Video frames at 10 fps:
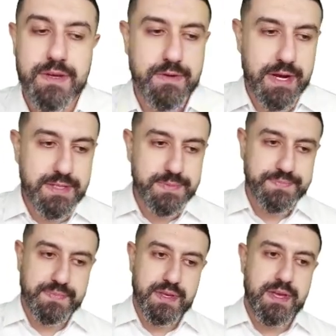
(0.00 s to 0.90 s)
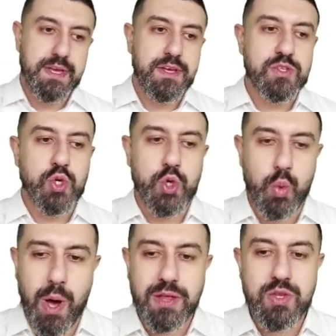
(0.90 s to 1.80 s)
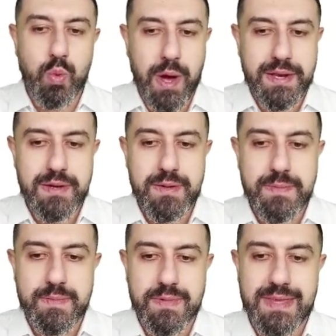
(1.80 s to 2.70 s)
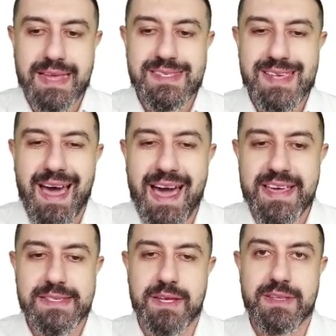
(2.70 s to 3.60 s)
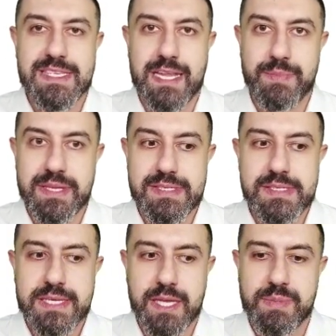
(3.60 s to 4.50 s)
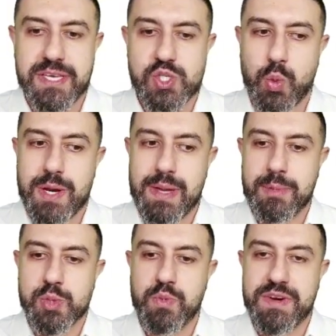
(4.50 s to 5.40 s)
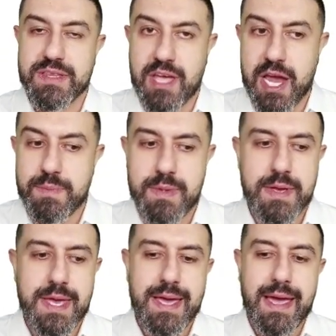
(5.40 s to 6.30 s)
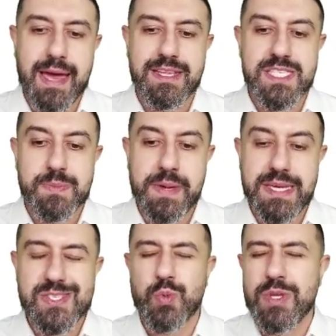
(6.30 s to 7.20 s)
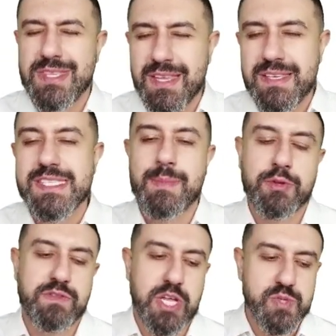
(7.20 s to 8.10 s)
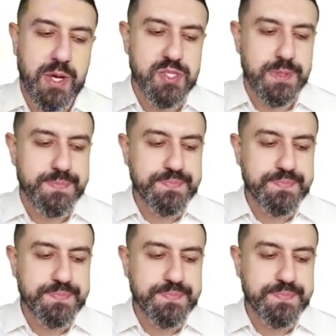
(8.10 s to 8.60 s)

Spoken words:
right? So you want the one that's highest on the salability scale because you want to be able to move it in time and in space with the least amount of loss possible.